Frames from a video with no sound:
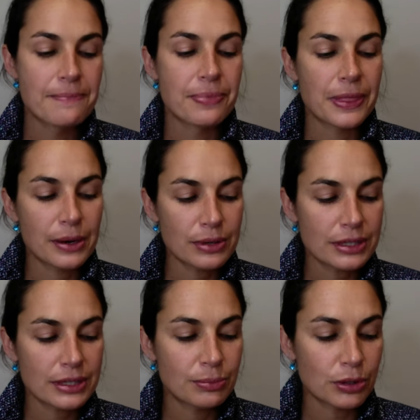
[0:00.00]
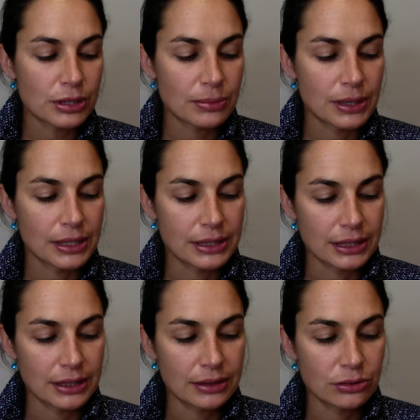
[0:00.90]
there is the
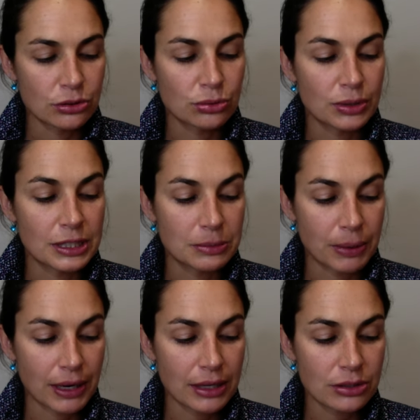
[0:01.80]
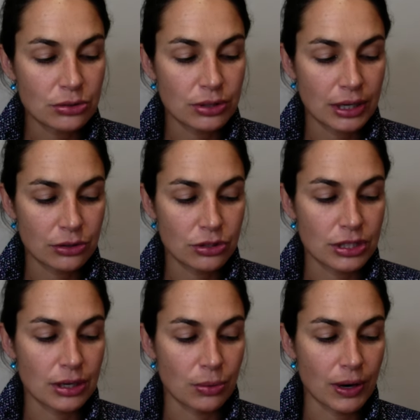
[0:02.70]
possibility to expand your
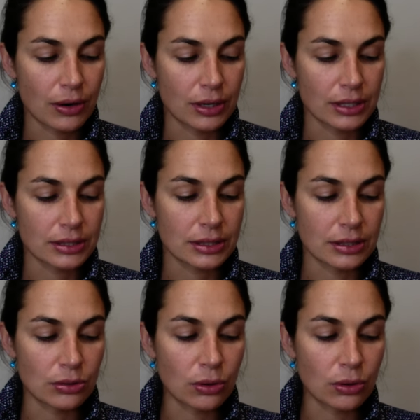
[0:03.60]
energy awareness in